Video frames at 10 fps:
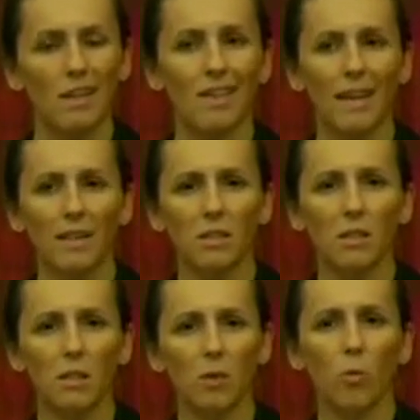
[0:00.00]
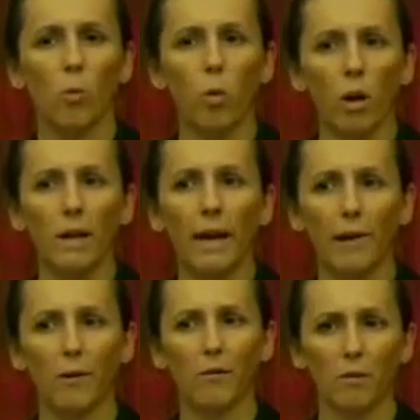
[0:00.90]
Last year, 1
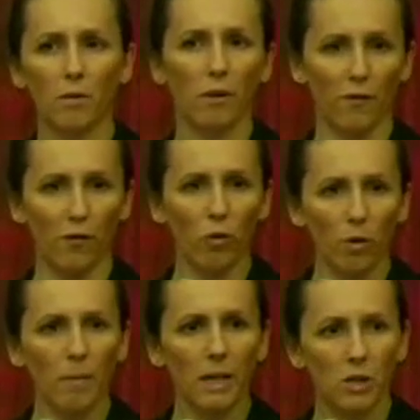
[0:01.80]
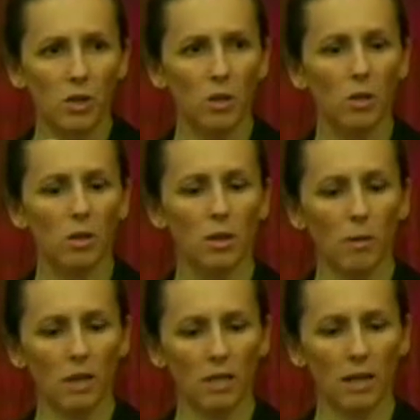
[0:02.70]
out of the 4 major
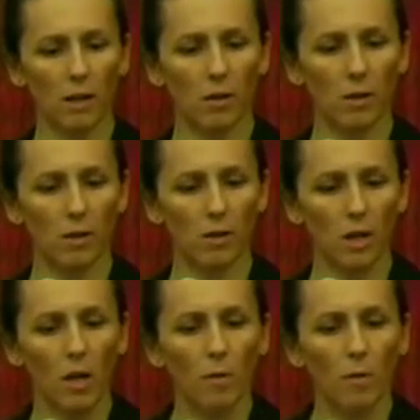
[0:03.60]
US carriers